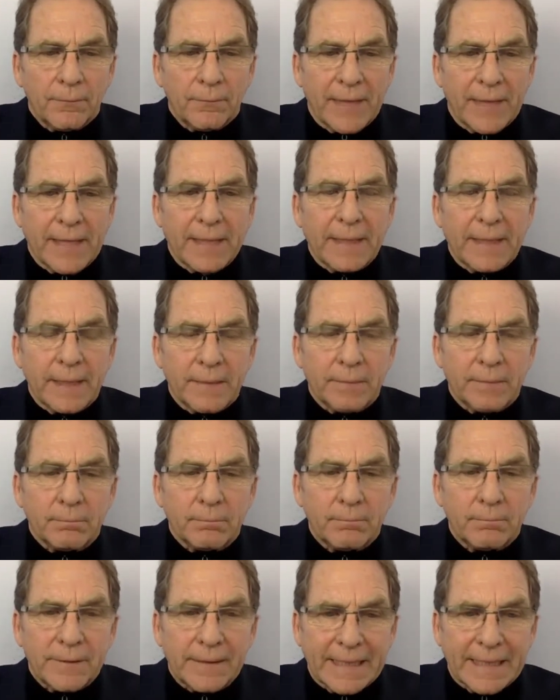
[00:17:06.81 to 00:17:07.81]
they
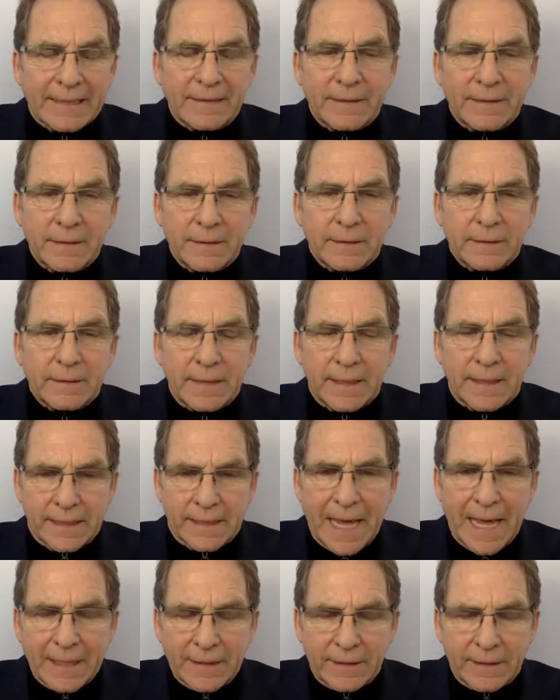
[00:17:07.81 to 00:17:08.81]
can get
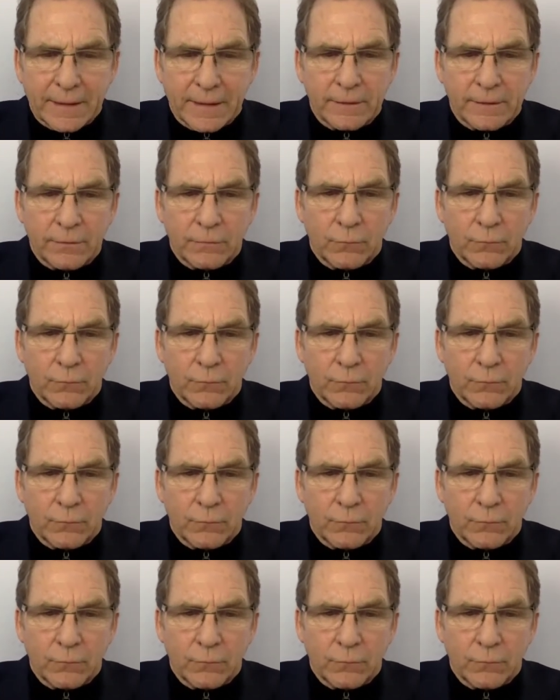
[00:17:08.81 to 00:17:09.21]
connected